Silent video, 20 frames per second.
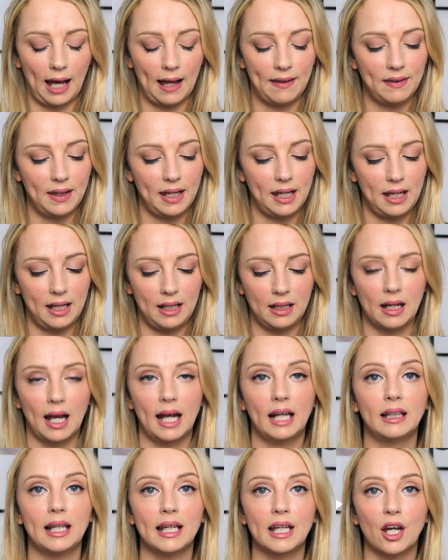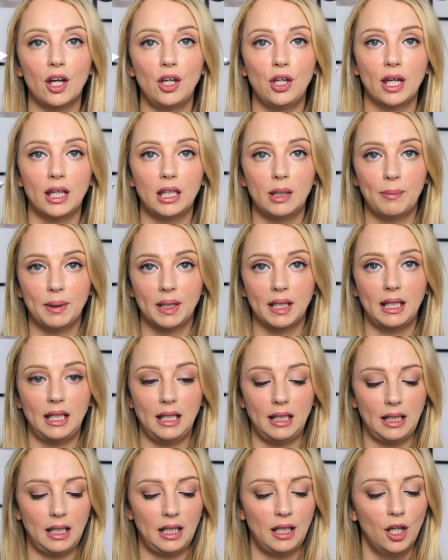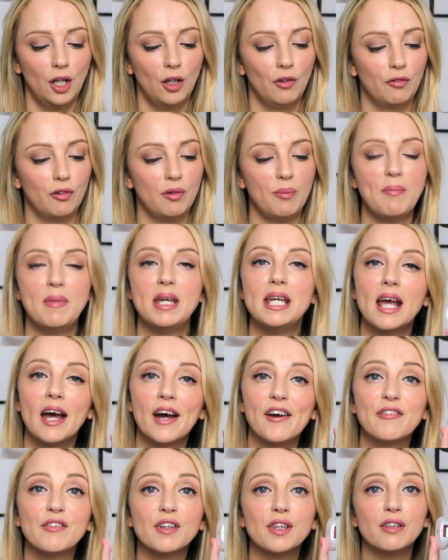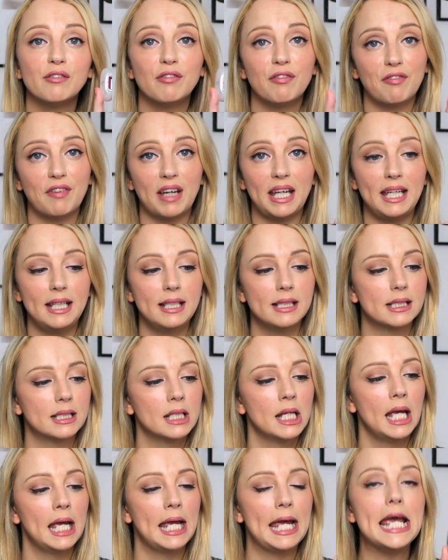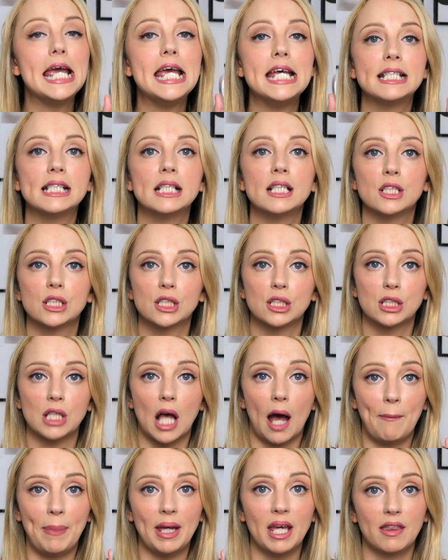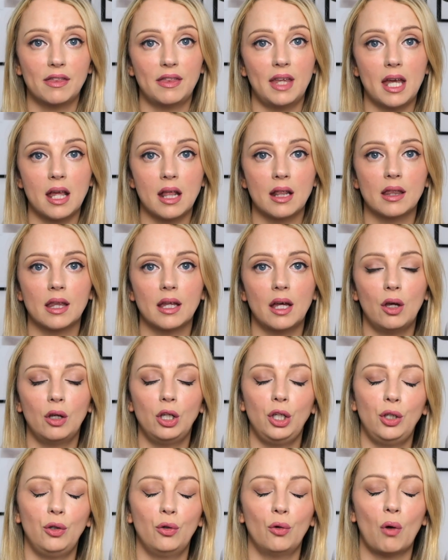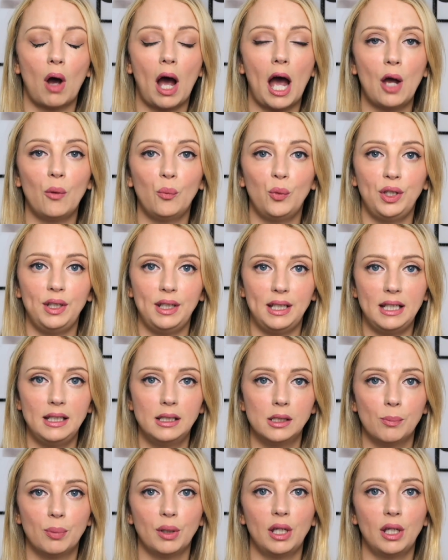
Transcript: and then I like how you get the bikini. For me, however, the face isn't a big thing that, you know, I would need,